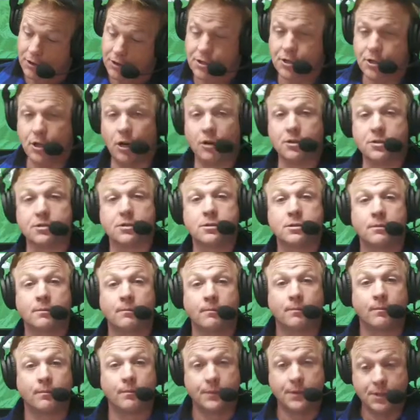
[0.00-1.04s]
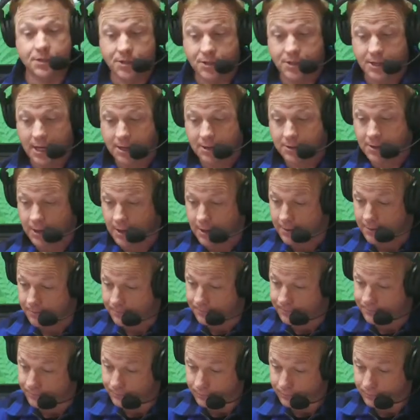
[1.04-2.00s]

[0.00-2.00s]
got Scots this Saturday.